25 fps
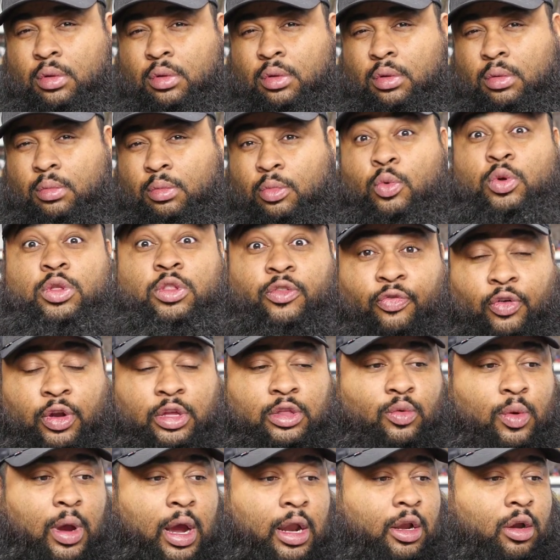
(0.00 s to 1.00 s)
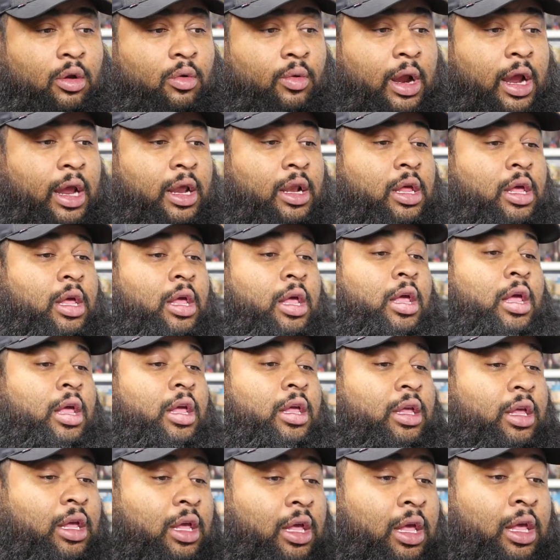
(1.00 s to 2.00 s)
What the freak do I know, right?
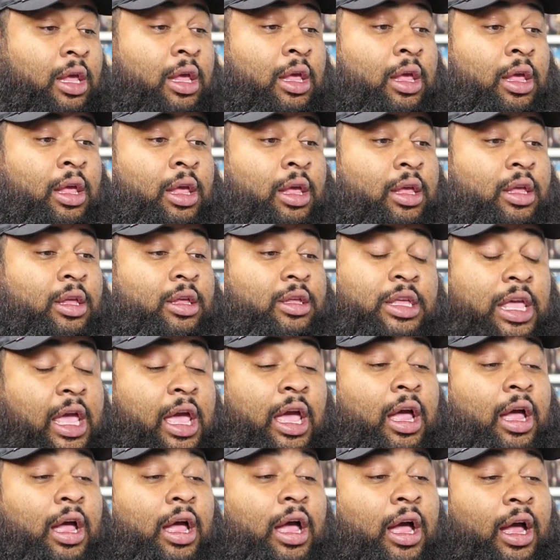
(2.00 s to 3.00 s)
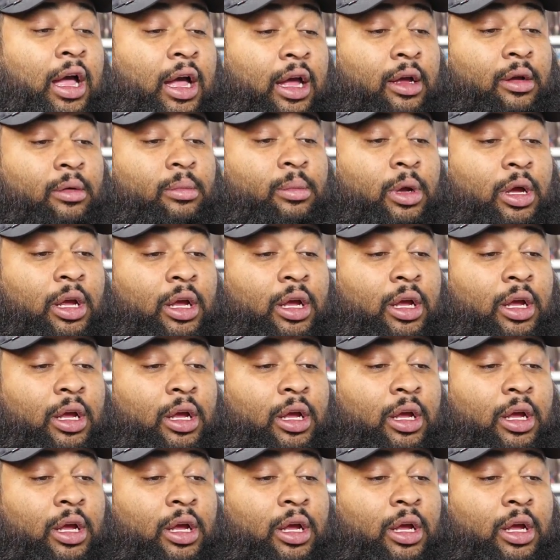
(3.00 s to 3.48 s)
Yeah, um,